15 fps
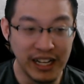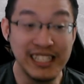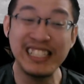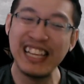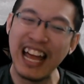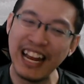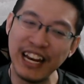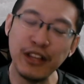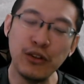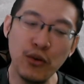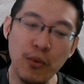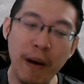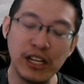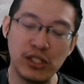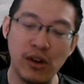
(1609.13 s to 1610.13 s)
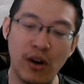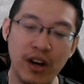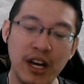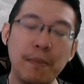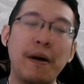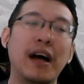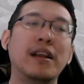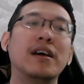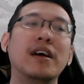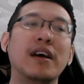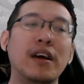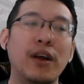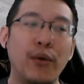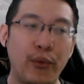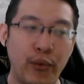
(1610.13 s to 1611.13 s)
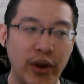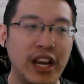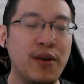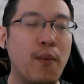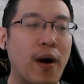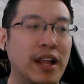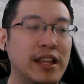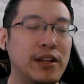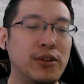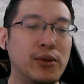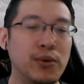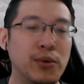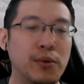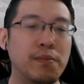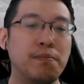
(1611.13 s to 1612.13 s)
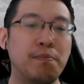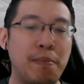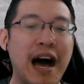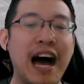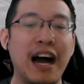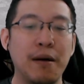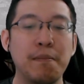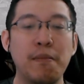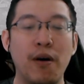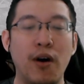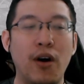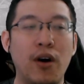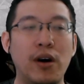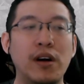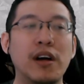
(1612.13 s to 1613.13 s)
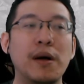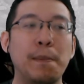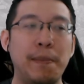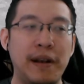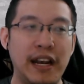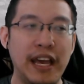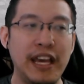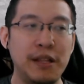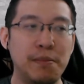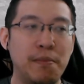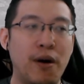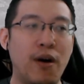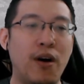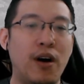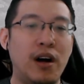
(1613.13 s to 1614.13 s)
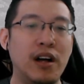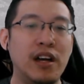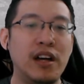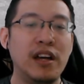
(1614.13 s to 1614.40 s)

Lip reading: Slightly too much longer, but really wanted to park more, play it more,